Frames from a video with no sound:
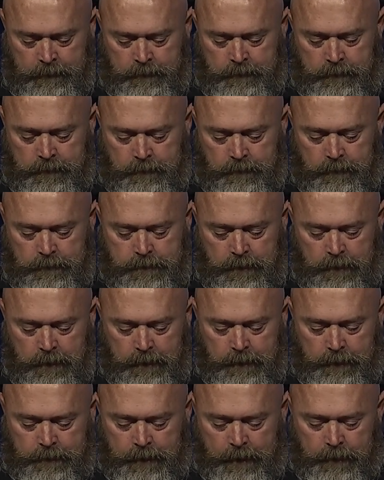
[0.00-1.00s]
I'd also
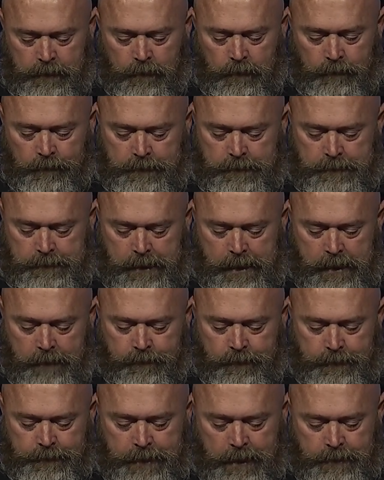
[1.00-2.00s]
like to thank all of the
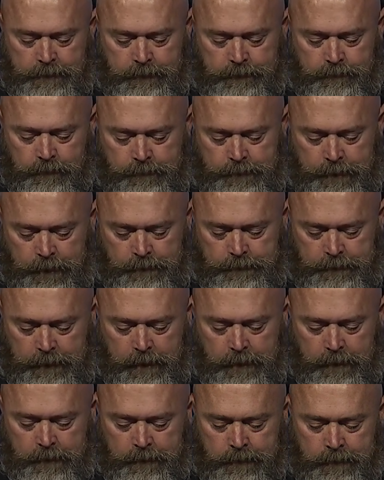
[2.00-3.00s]
staff and judges from
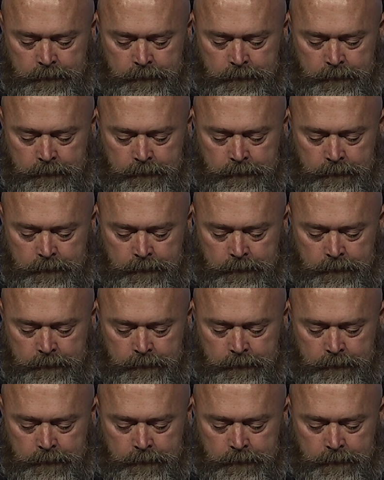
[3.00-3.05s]
Telstra